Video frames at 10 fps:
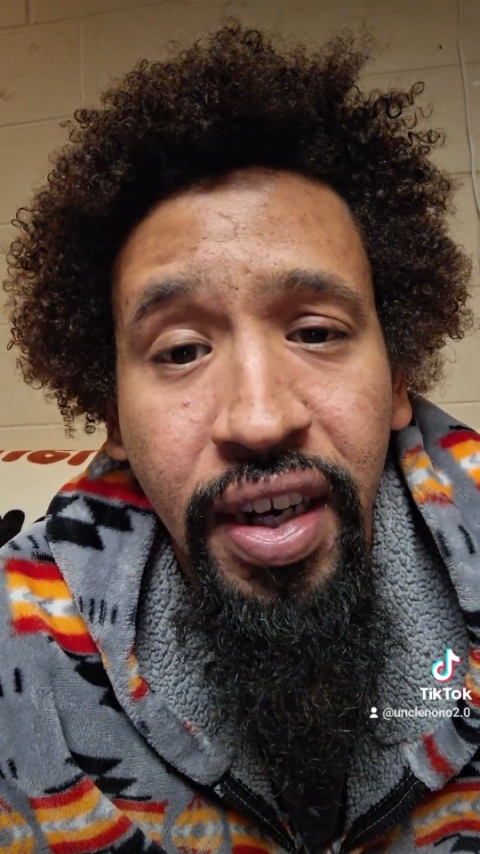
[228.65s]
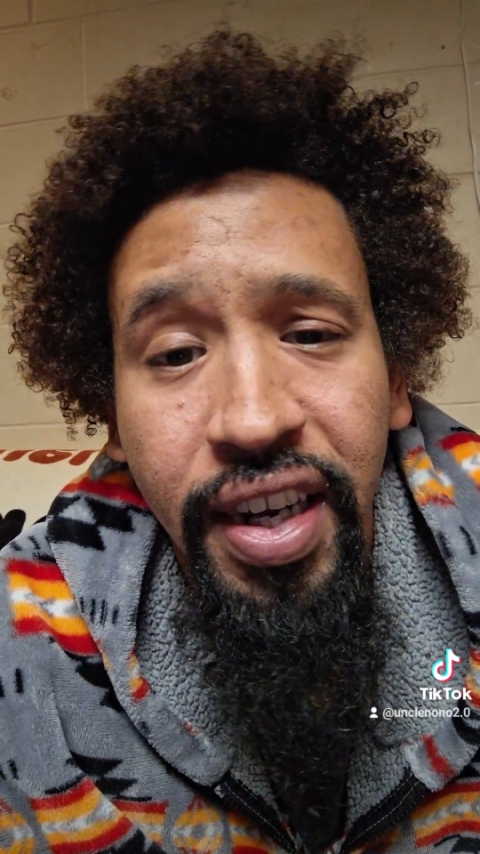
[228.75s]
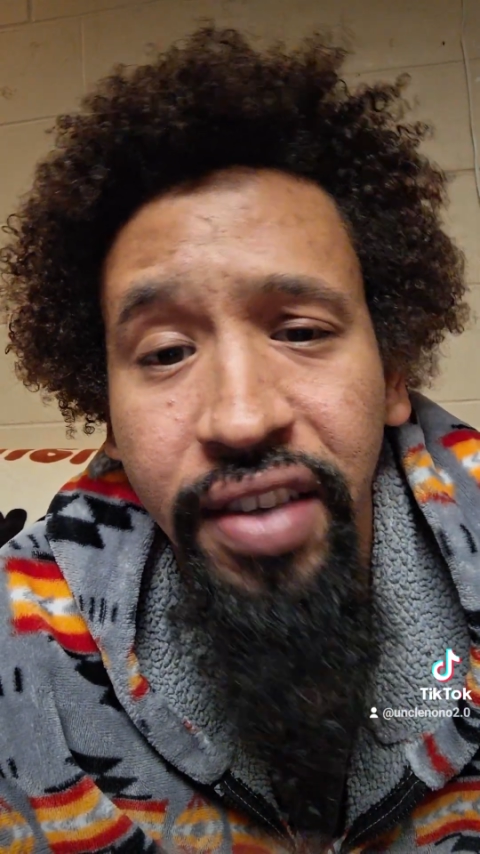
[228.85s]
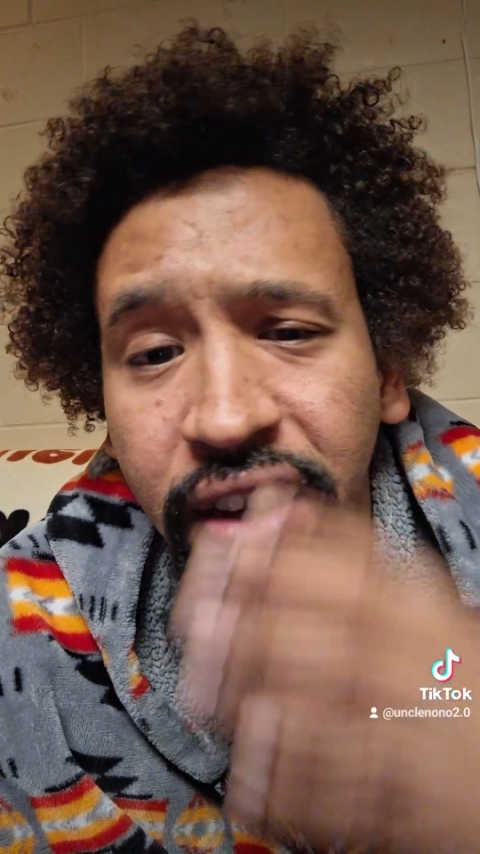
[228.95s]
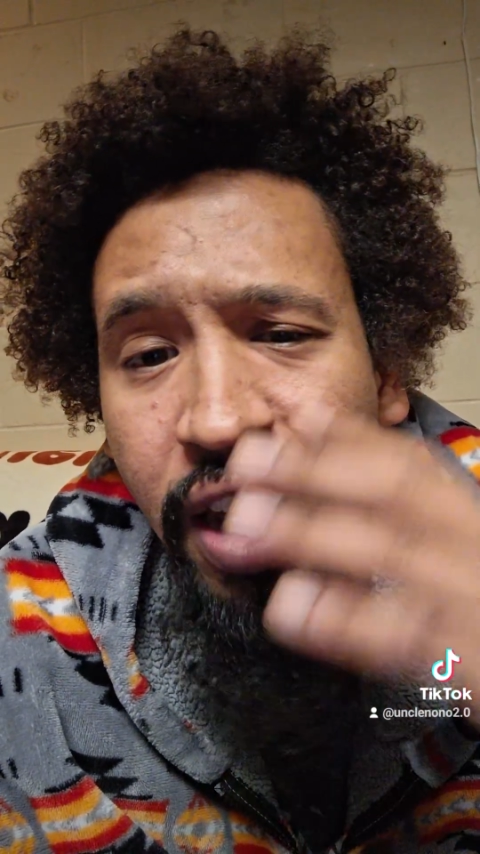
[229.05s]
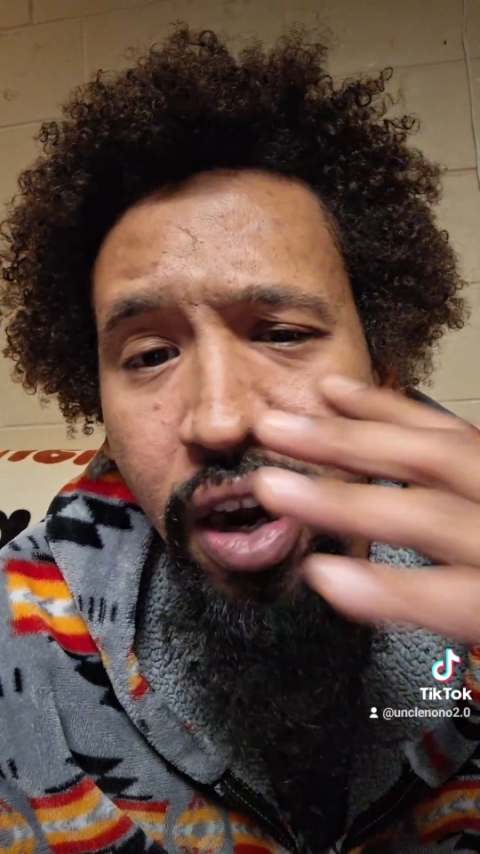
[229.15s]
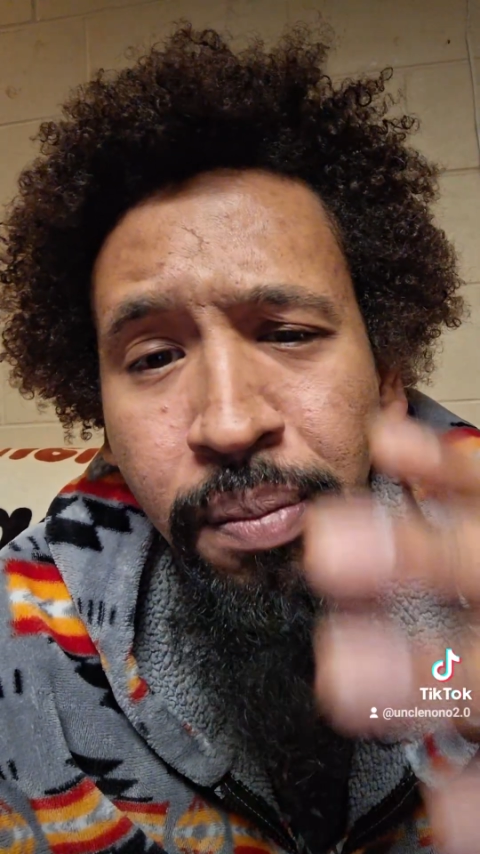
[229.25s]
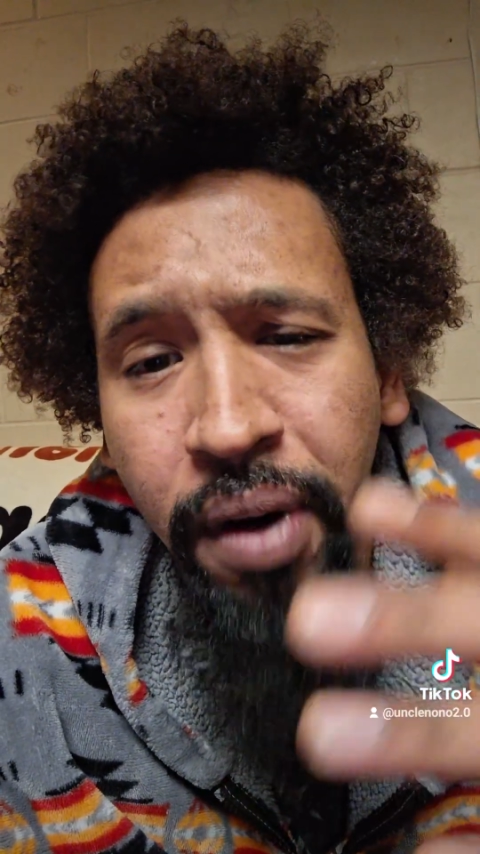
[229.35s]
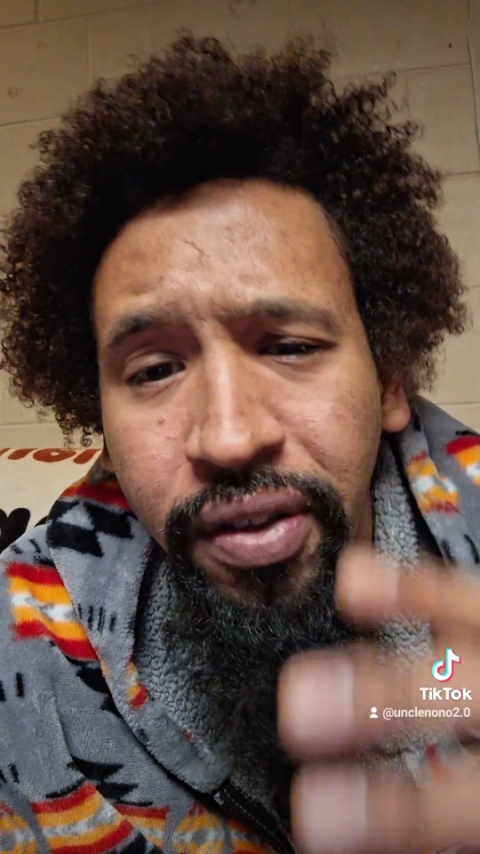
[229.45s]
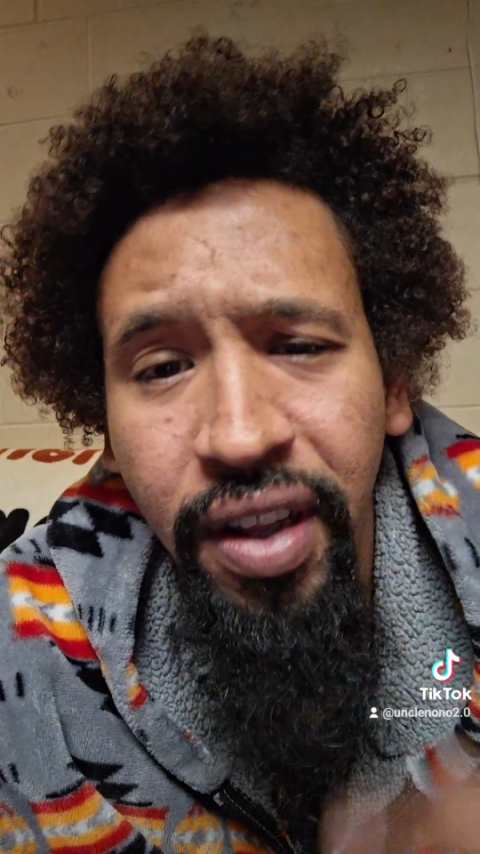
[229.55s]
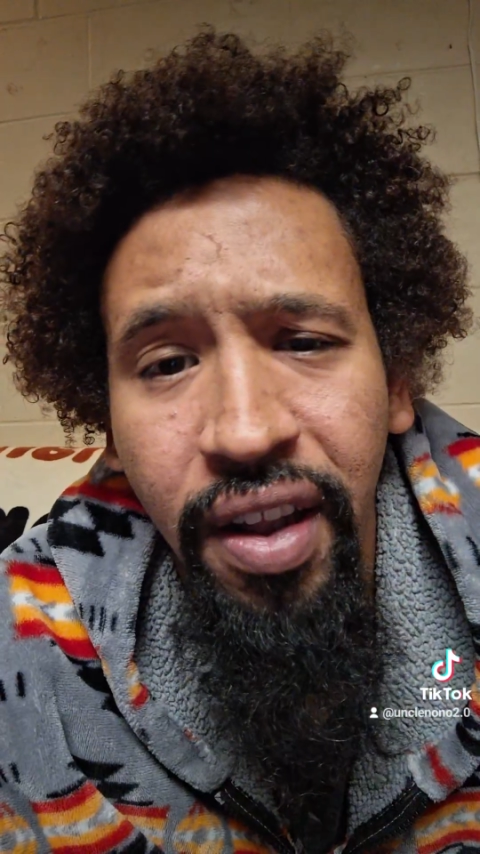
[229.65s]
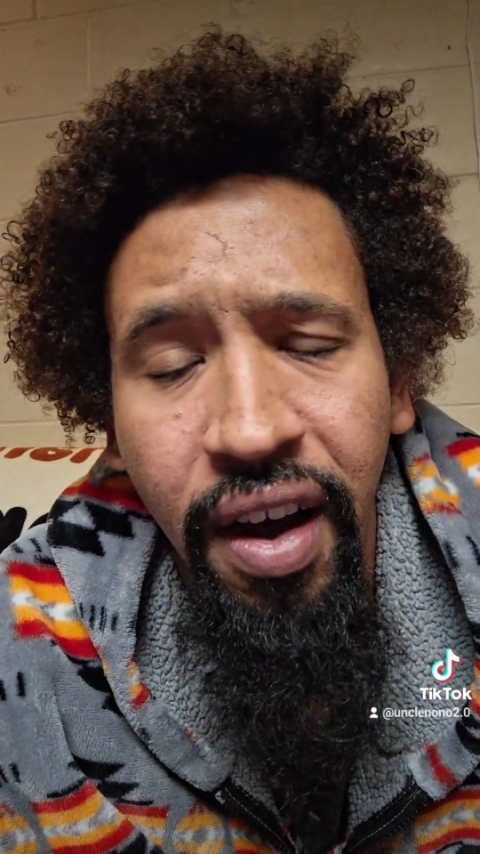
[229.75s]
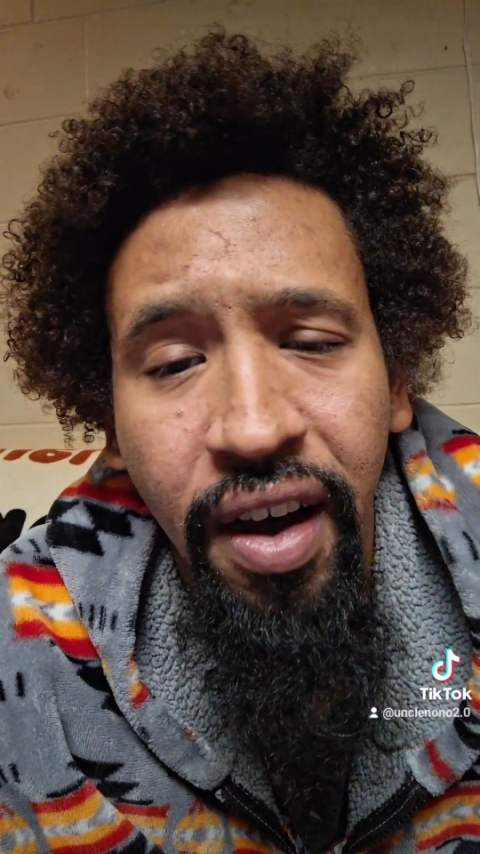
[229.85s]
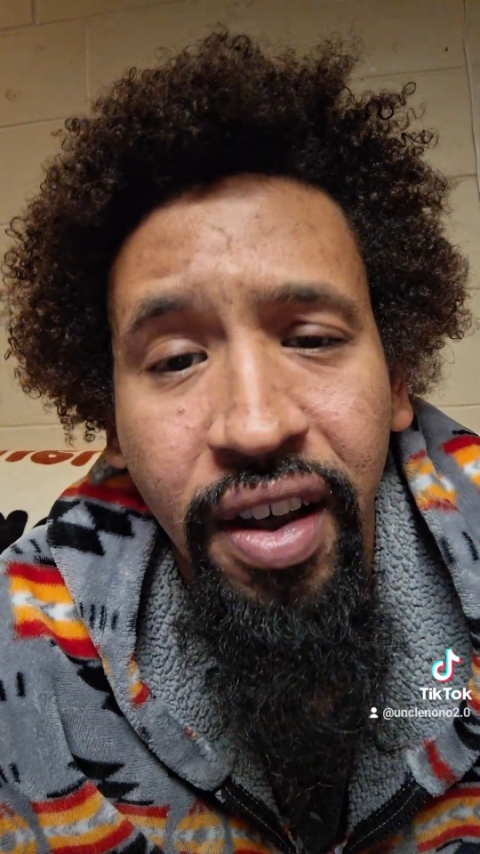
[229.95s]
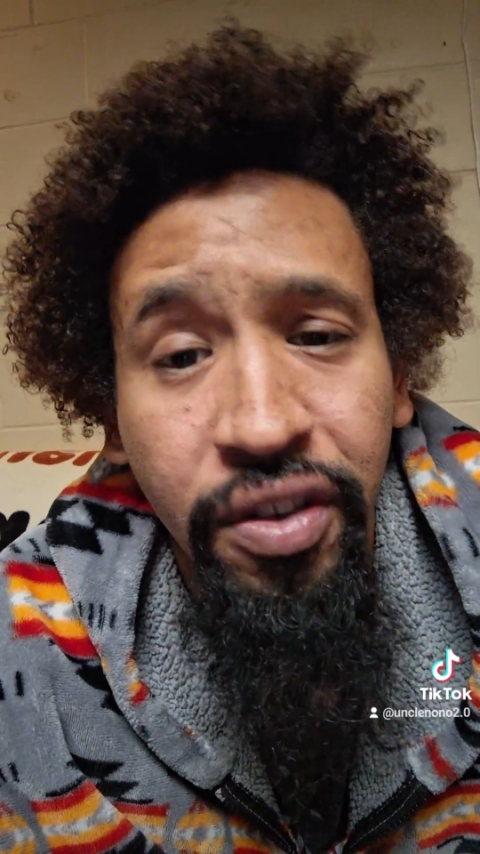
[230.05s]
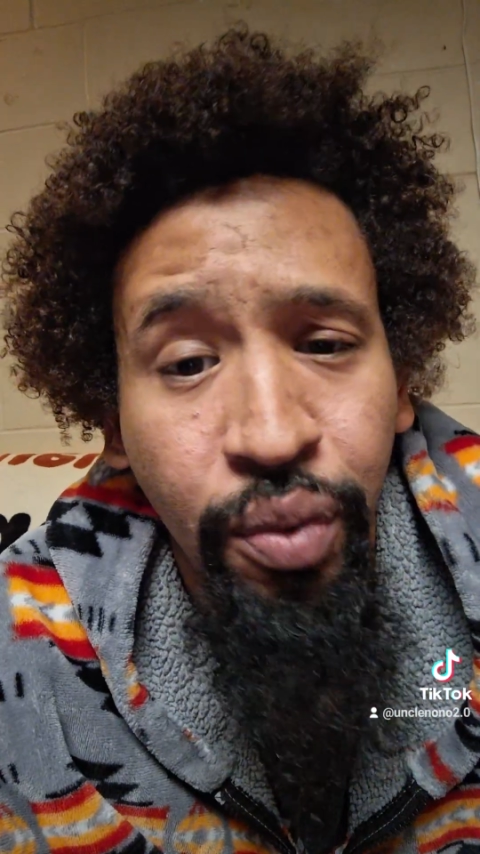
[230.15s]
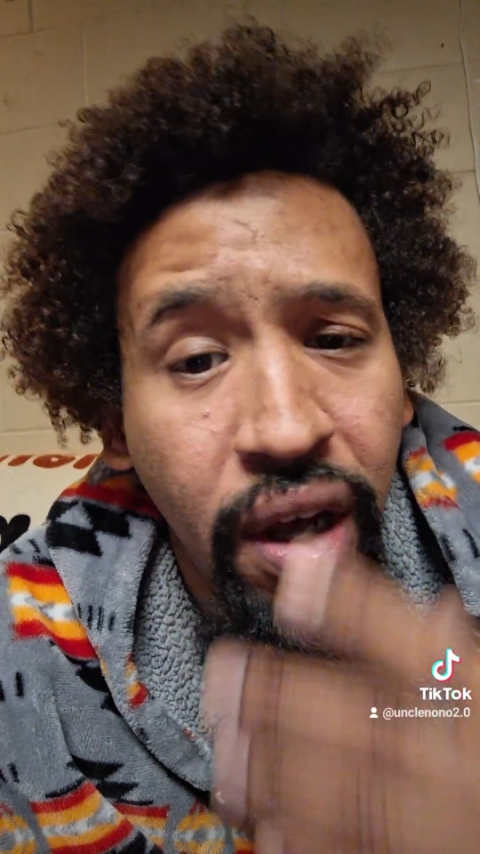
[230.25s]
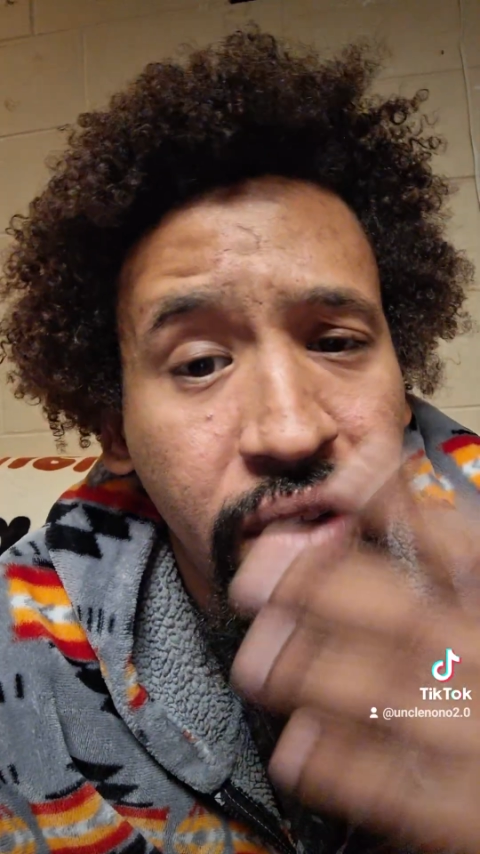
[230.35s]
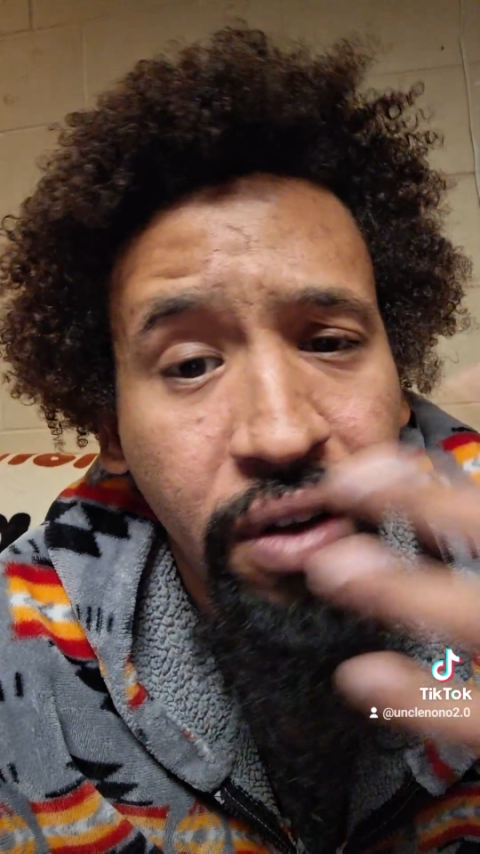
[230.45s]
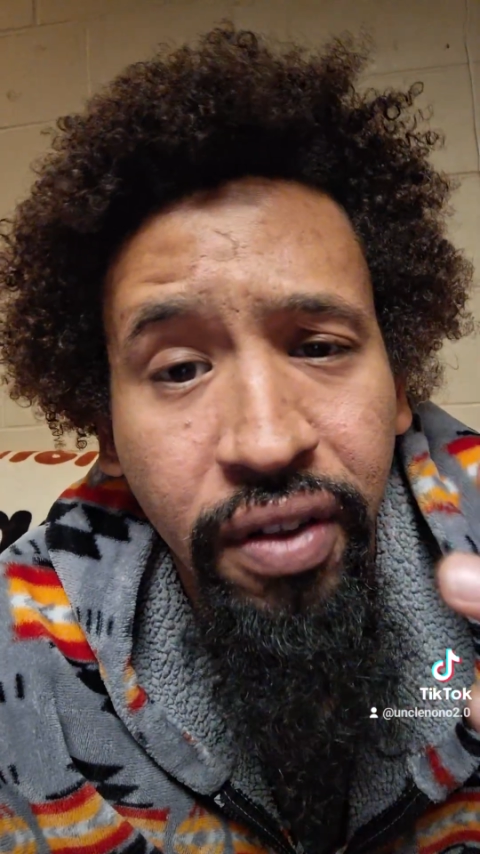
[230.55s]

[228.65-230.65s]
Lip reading: He doesn't care about the law because we all know